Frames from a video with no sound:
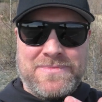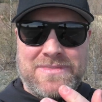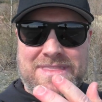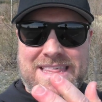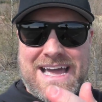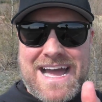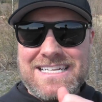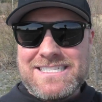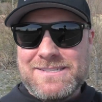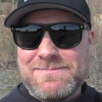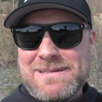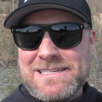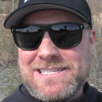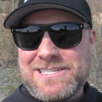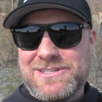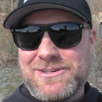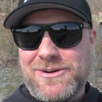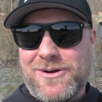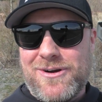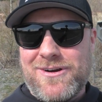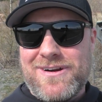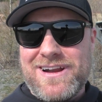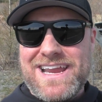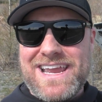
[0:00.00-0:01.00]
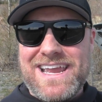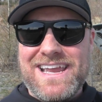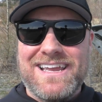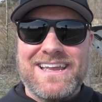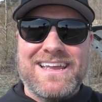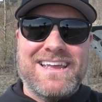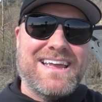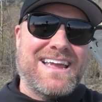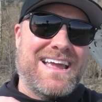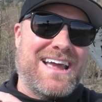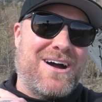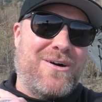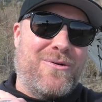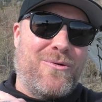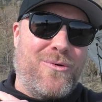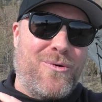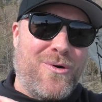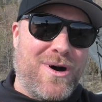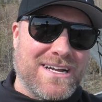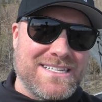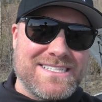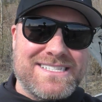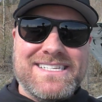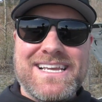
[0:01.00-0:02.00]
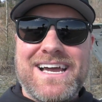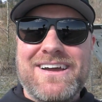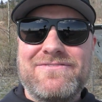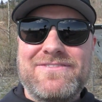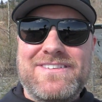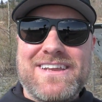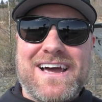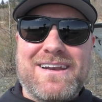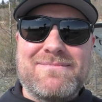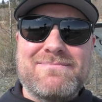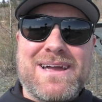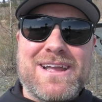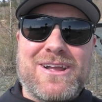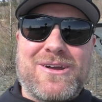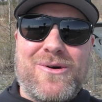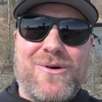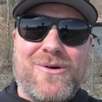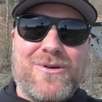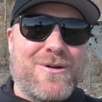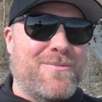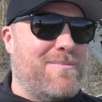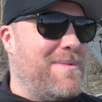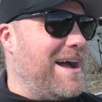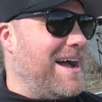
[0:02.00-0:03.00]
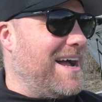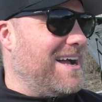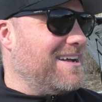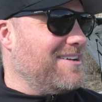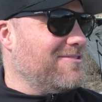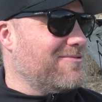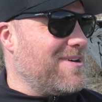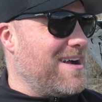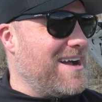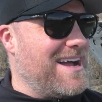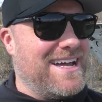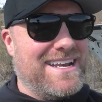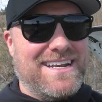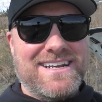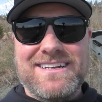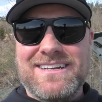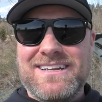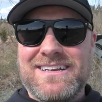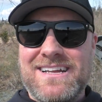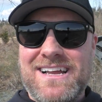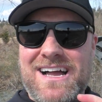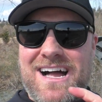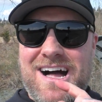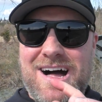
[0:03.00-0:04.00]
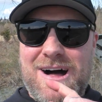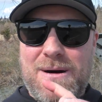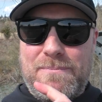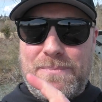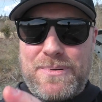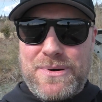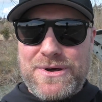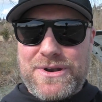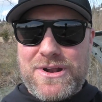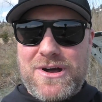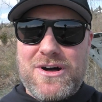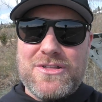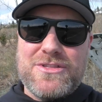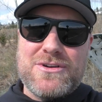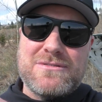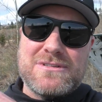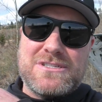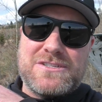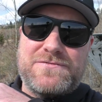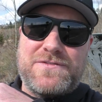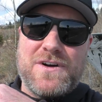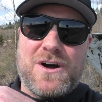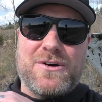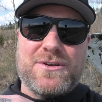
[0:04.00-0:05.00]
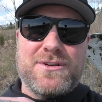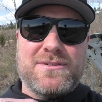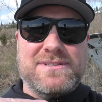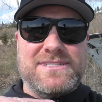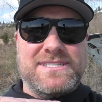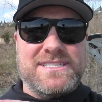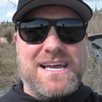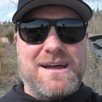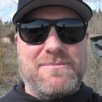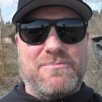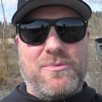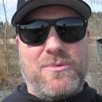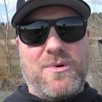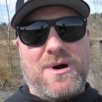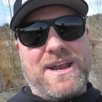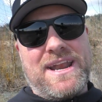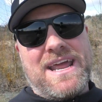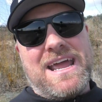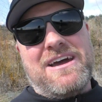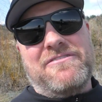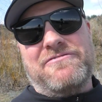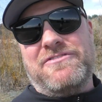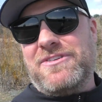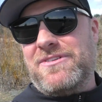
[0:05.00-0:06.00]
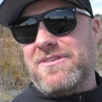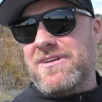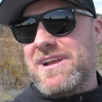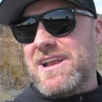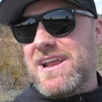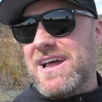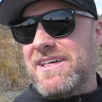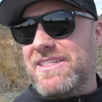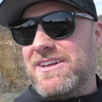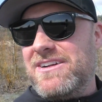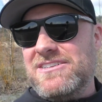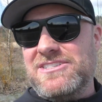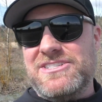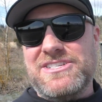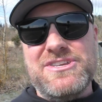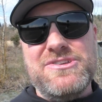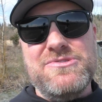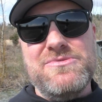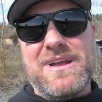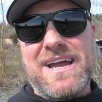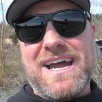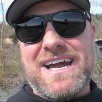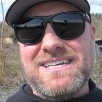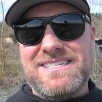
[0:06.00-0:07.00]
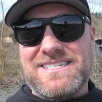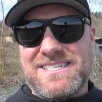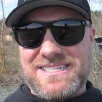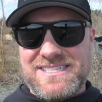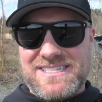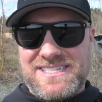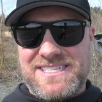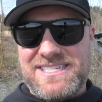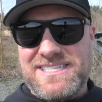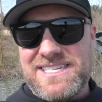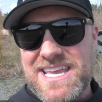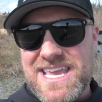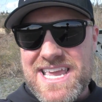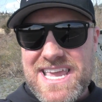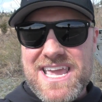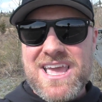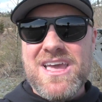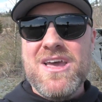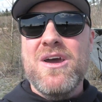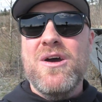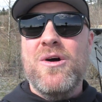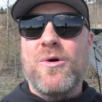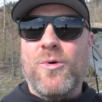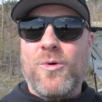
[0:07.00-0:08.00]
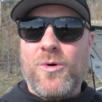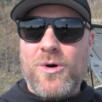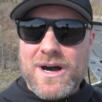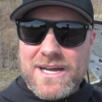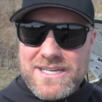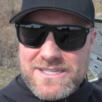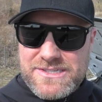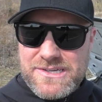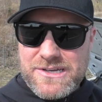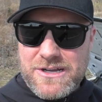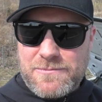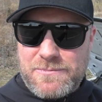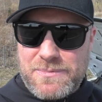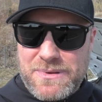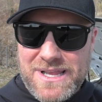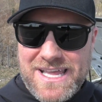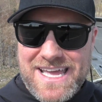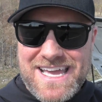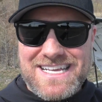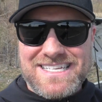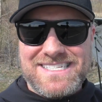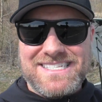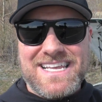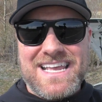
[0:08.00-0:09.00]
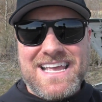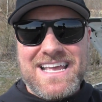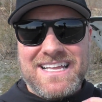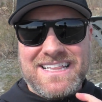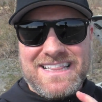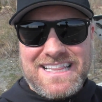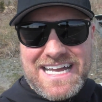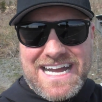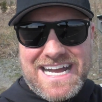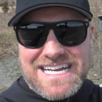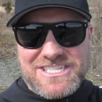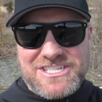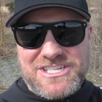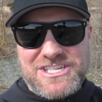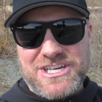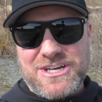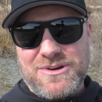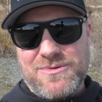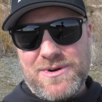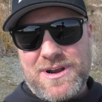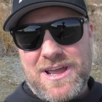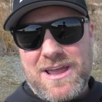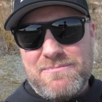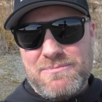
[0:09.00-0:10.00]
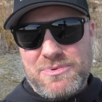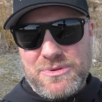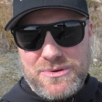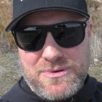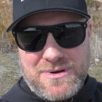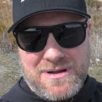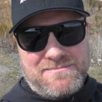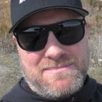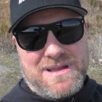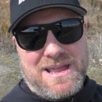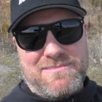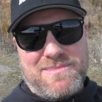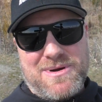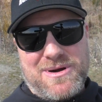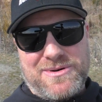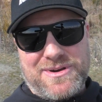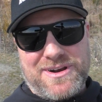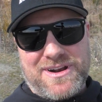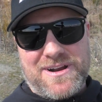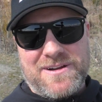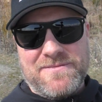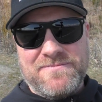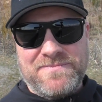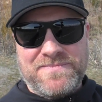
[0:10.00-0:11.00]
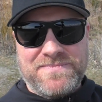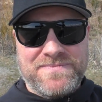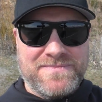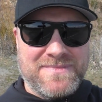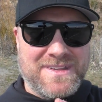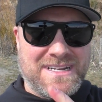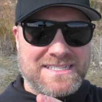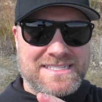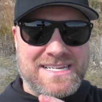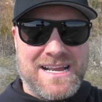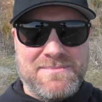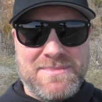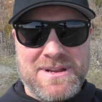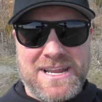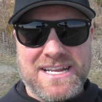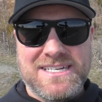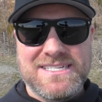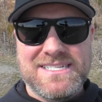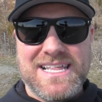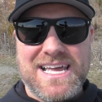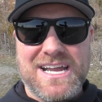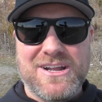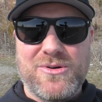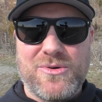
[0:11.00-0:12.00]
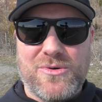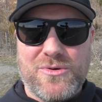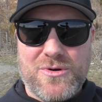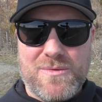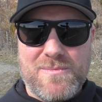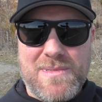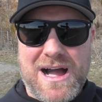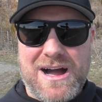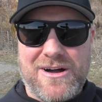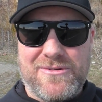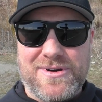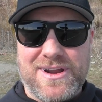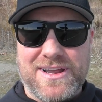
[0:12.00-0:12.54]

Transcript: That's my story. Once I've done my quarter mile run, I'll put all those photos up one after another so you guys can see what took place last year when I blew up my motor. Time to get to that quarter mile